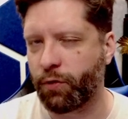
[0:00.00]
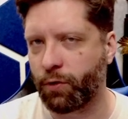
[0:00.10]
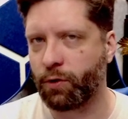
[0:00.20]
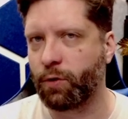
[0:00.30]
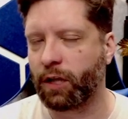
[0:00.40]

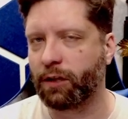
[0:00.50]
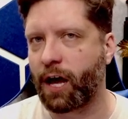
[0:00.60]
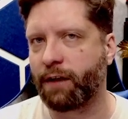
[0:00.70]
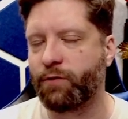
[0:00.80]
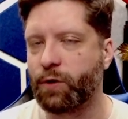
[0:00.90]
through a
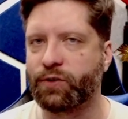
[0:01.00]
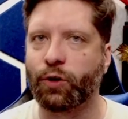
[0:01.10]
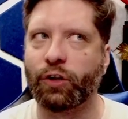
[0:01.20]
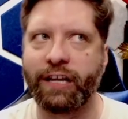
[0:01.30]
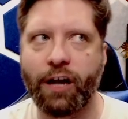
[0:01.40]
lot of those
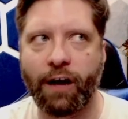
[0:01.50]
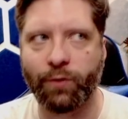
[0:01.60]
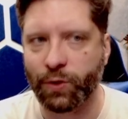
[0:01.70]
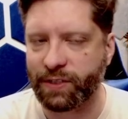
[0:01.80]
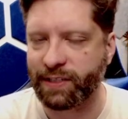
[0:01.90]
early
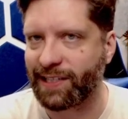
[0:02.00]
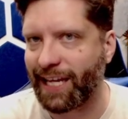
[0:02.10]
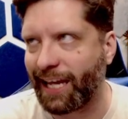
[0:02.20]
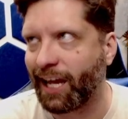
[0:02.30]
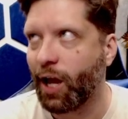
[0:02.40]
novels to
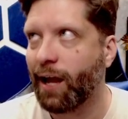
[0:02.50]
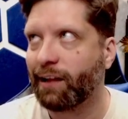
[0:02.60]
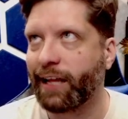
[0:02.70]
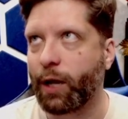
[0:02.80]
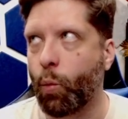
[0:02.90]
see
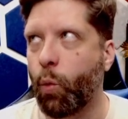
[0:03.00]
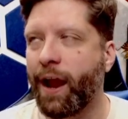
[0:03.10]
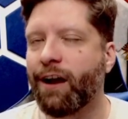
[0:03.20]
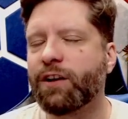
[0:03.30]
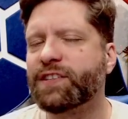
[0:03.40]
like
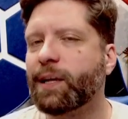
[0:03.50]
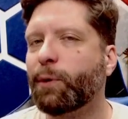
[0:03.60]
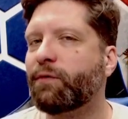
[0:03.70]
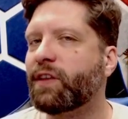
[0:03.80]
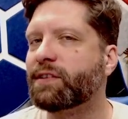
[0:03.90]
where some
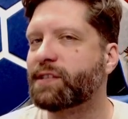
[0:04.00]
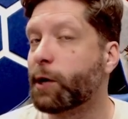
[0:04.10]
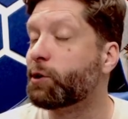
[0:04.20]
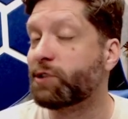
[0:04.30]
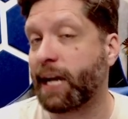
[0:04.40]
of the
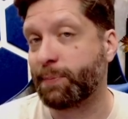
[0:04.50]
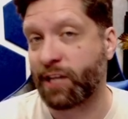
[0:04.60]
stereotypes